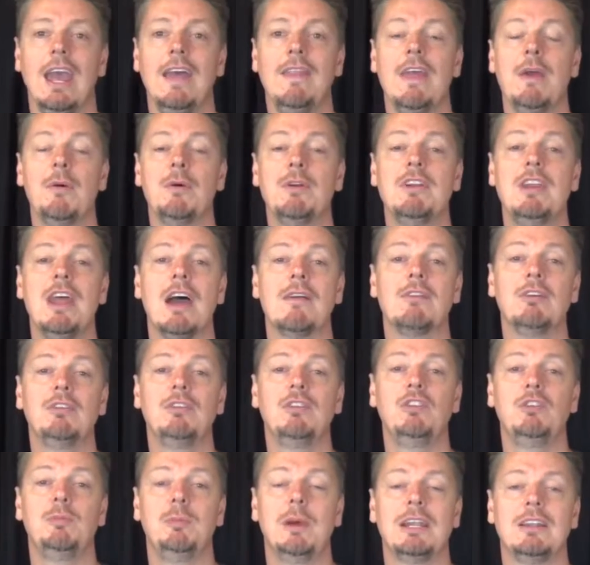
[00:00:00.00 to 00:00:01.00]
And they would never
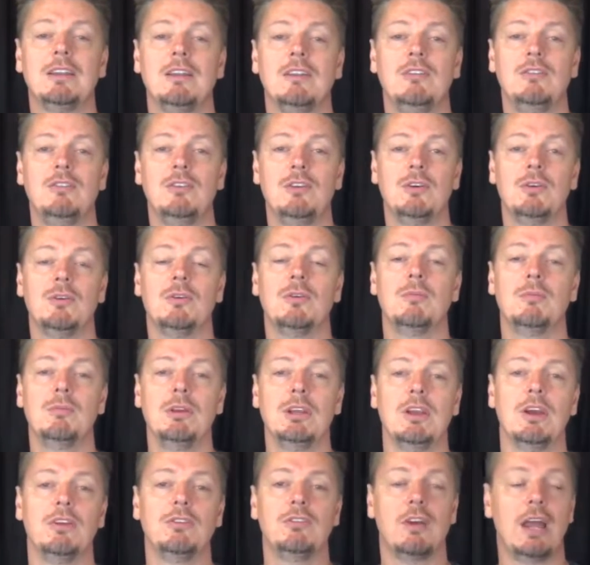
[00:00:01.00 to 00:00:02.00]
suspect it's you
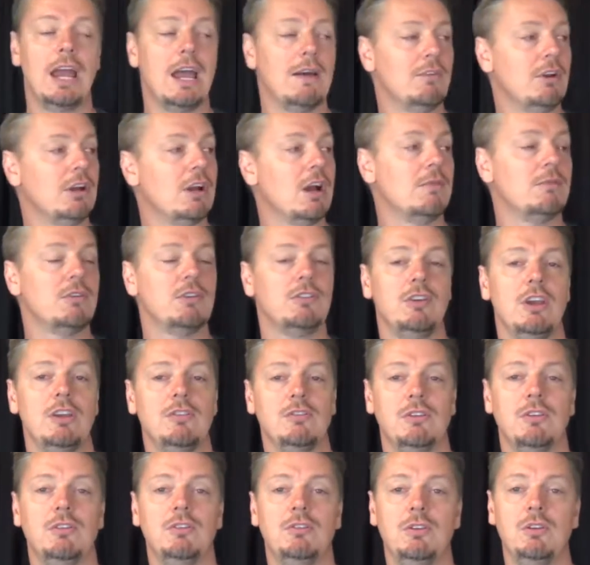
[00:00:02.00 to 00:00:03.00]
because you're having a
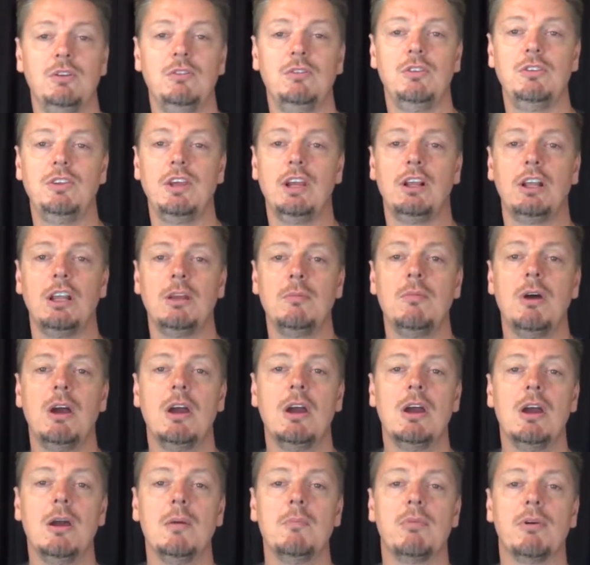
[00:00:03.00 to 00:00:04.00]
conversation. As soon as you tickle
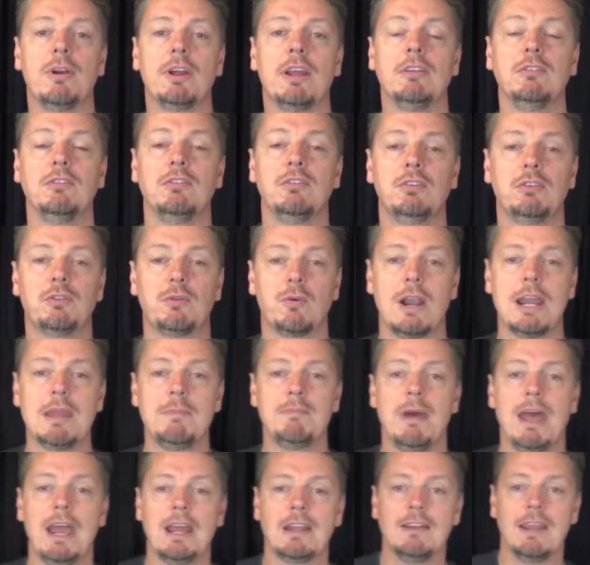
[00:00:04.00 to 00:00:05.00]
them, bring it
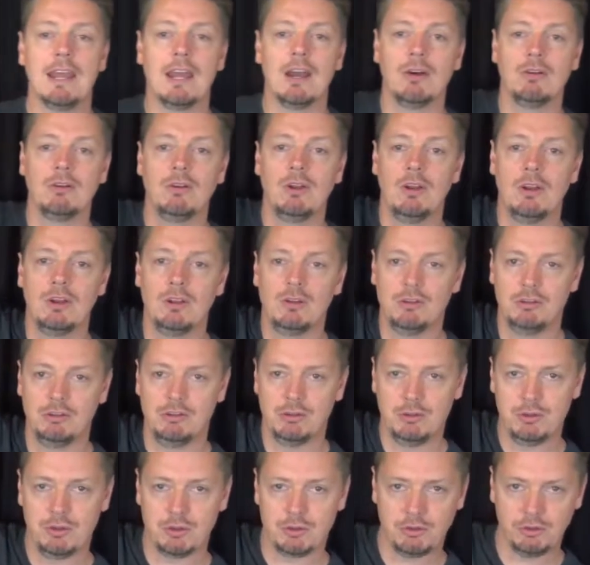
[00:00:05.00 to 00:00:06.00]
straight back down
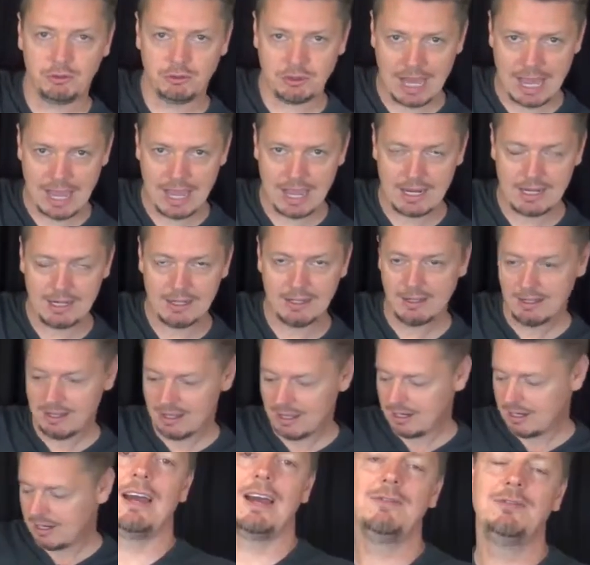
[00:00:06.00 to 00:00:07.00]
to your side.
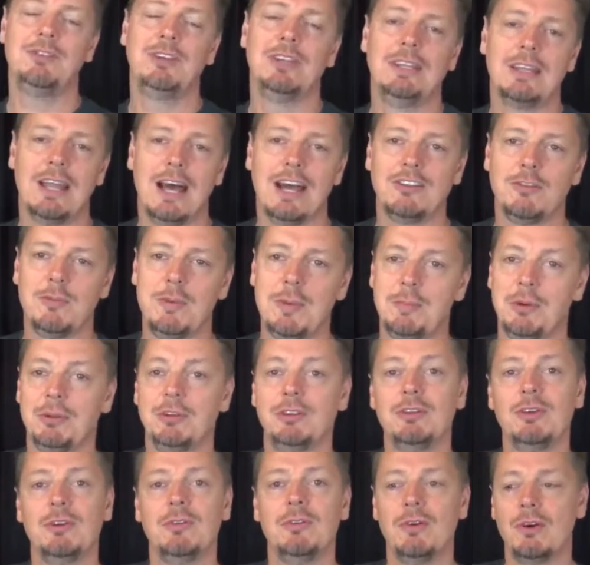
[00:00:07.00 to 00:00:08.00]
I've seen lots of
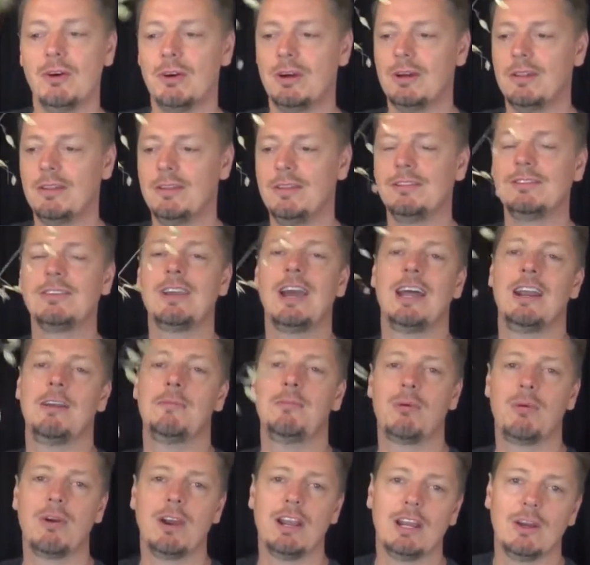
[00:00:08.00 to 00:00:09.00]
people do this kind
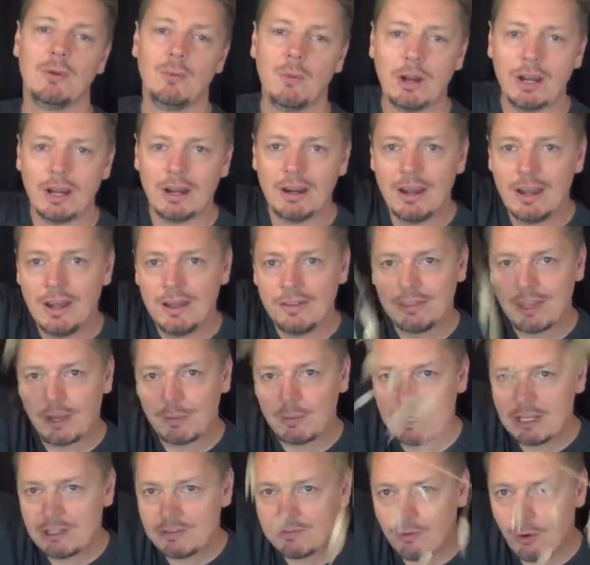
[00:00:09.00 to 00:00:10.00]
of prank where
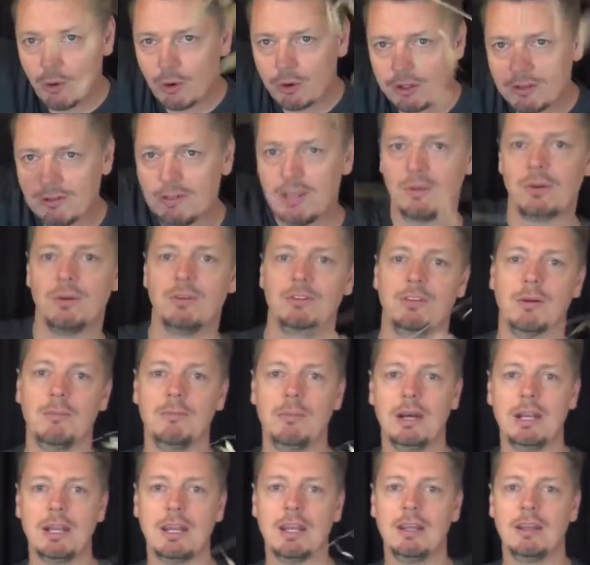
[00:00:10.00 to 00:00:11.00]
they reach forward and tickle
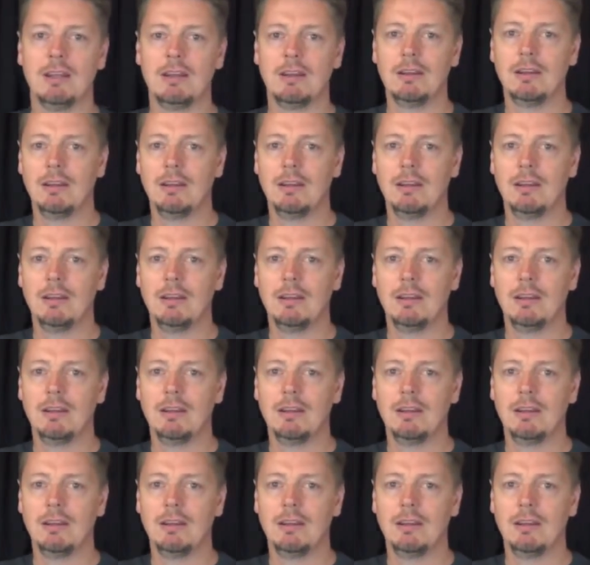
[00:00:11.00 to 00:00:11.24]
somebody